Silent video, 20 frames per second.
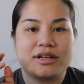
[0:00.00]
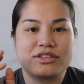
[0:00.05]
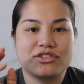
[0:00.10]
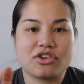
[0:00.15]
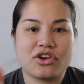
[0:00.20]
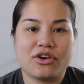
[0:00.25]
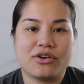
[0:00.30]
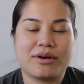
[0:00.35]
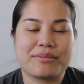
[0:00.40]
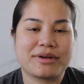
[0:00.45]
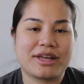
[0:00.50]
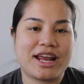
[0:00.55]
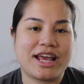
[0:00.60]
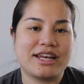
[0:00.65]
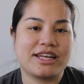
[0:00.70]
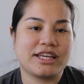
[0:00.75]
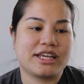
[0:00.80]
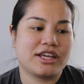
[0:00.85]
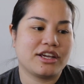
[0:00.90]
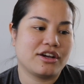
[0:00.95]
So I'm going to
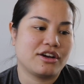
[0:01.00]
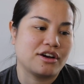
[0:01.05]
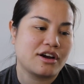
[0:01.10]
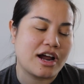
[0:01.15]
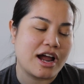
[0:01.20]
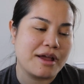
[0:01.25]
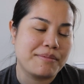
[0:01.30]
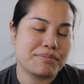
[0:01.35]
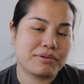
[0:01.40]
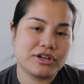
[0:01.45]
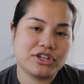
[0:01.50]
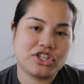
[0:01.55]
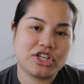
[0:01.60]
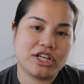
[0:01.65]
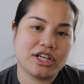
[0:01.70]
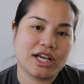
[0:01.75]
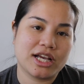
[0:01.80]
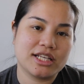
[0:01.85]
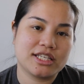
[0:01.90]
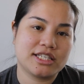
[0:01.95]
end it here. I
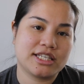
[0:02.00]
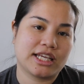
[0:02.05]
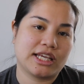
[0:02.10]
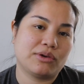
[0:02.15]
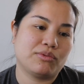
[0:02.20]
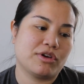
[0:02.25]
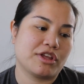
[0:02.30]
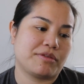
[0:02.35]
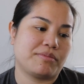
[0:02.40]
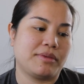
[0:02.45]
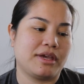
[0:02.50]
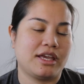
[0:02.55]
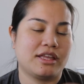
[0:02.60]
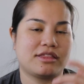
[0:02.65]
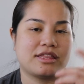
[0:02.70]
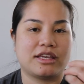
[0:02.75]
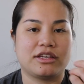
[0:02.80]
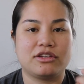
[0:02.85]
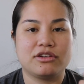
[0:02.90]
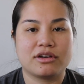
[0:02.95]
appreciate you guys sticking with me.
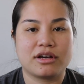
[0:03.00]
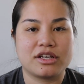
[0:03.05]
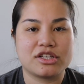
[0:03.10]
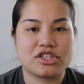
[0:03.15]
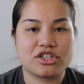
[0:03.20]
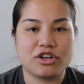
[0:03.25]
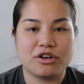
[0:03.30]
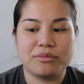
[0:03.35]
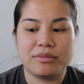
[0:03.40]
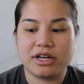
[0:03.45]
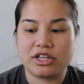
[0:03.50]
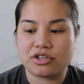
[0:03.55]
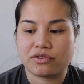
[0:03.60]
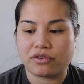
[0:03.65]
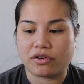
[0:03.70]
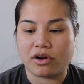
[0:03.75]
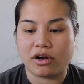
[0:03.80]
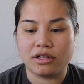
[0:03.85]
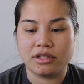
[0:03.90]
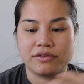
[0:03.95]
Thank you guys so much
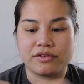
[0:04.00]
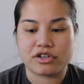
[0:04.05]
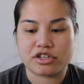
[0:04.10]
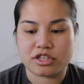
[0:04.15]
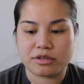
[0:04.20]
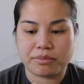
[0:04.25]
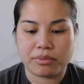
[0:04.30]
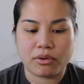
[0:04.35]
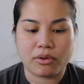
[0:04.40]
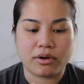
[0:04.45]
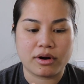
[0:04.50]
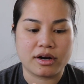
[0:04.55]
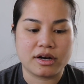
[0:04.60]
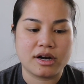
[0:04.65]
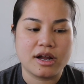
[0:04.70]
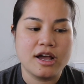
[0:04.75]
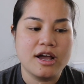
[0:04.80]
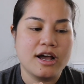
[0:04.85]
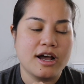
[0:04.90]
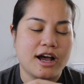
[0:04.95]
for all of your support.